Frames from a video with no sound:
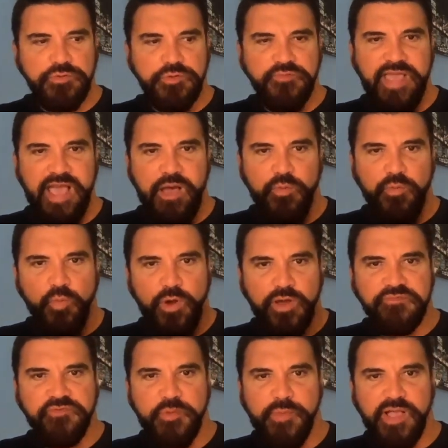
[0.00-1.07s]
You've got one
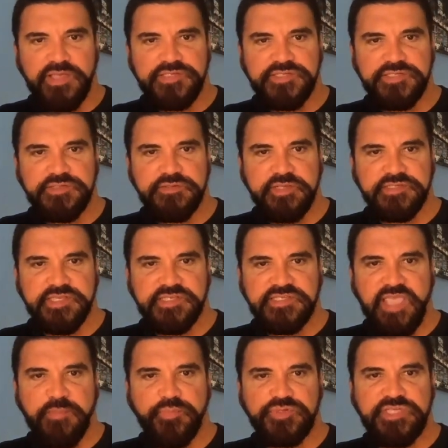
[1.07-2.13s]
from us that says
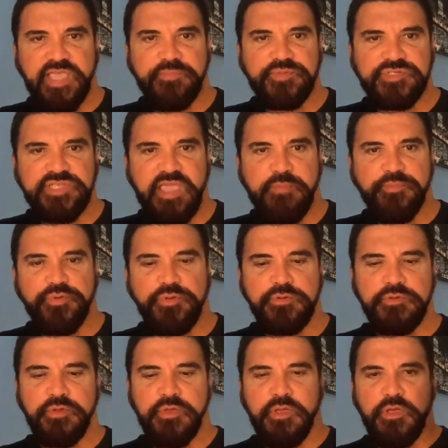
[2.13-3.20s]
sample, sample,
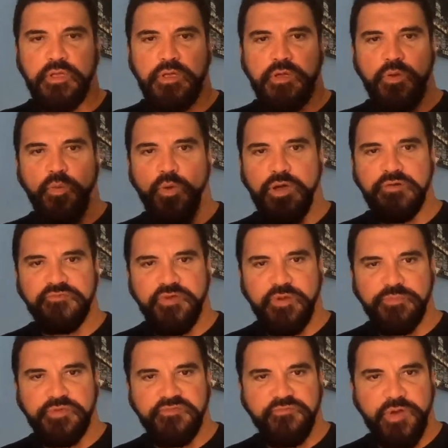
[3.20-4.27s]
sample, one from
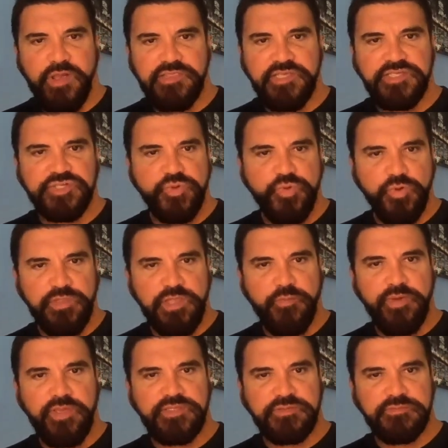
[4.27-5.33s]
the friendly school that
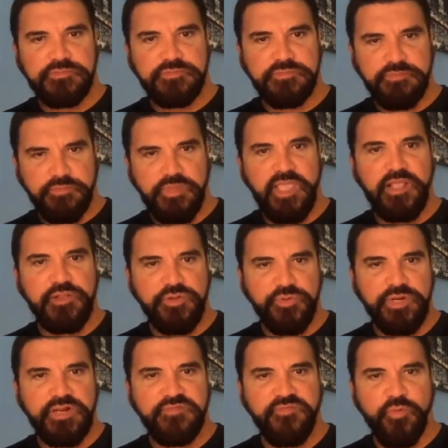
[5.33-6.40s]
we
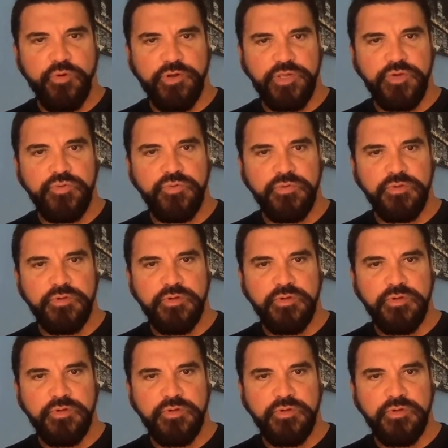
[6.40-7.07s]
included for you,